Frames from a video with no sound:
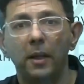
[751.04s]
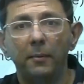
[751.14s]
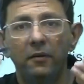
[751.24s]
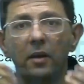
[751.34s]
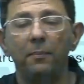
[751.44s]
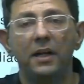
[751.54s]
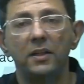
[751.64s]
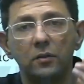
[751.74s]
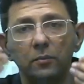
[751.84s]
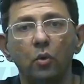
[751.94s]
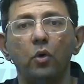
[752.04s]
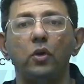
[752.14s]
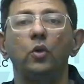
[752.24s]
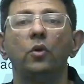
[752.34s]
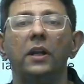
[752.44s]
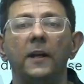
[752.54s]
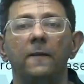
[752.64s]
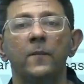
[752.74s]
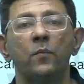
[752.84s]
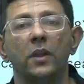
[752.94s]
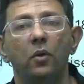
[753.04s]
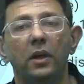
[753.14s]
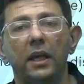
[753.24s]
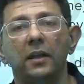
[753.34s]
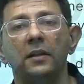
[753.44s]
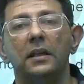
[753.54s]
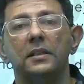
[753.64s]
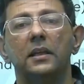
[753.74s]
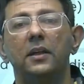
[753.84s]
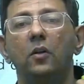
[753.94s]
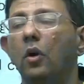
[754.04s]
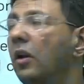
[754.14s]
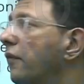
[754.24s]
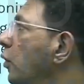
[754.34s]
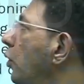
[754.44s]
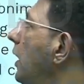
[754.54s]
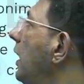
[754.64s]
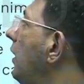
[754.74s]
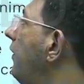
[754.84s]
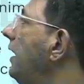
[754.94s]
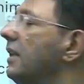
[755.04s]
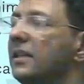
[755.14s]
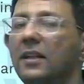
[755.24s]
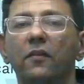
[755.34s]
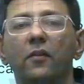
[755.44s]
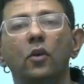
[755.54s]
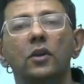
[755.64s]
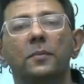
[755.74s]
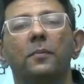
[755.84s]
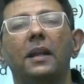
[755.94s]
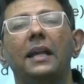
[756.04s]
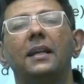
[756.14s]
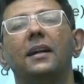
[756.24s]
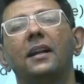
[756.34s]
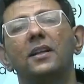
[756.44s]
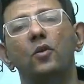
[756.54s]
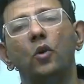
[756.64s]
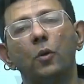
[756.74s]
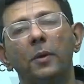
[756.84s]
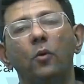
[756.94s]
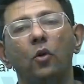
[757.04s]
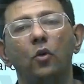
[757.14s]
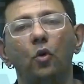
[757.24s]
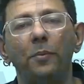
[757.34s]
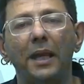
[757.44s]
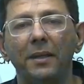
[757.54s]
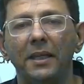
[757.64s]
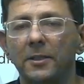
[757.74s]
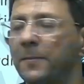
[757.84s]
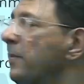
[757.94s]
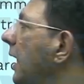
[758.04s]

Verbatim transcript: baby will pass more urine. Okay, is it clear to all of you? Twins, of course, liker is going to be more, 2 babies.